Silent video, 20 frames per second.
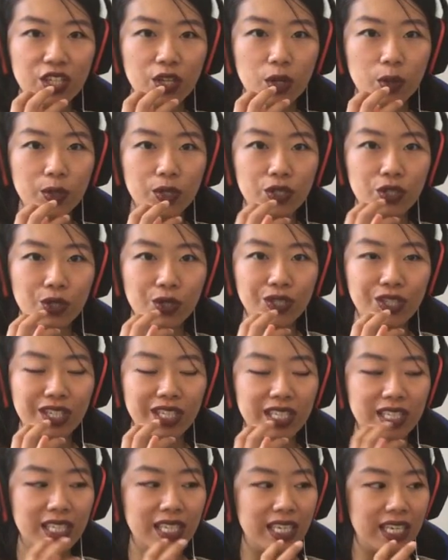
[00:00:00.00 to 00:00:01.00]
always shows
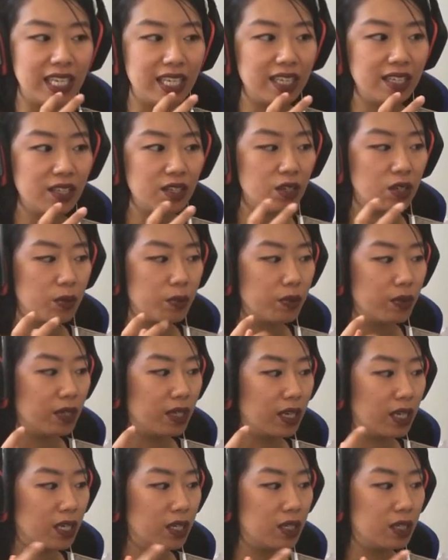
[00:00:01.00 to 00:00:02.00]
her teeth,
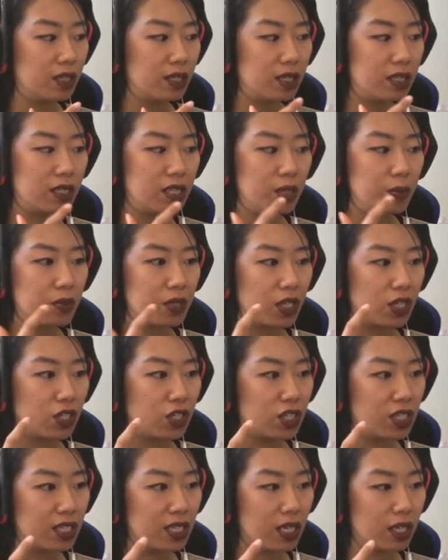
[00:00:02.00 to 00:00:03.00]
and it seems like
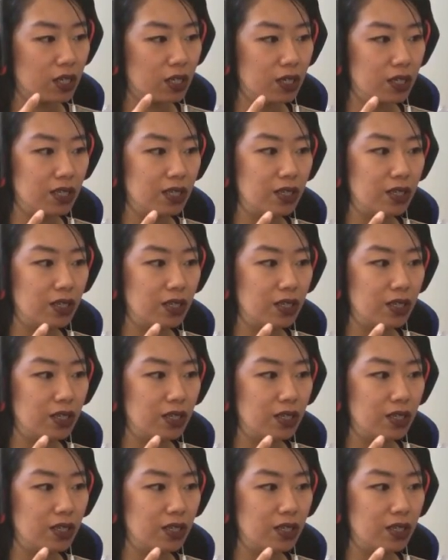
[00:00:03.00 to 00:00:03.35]
she's like